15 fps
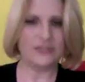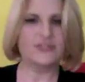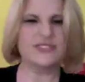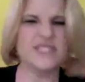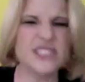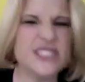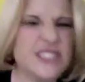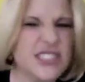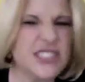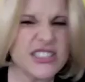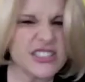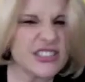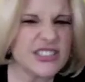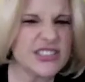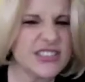
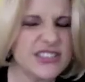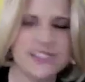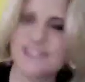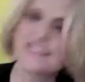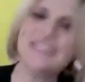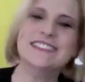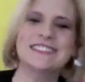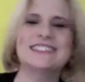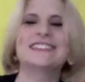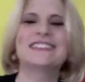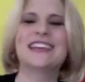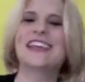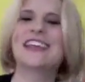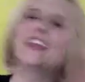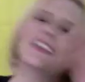But
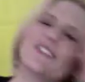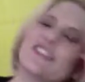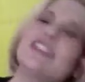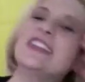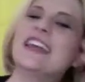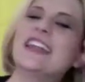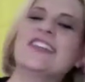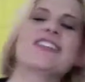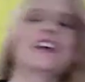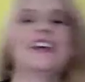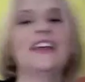anyway,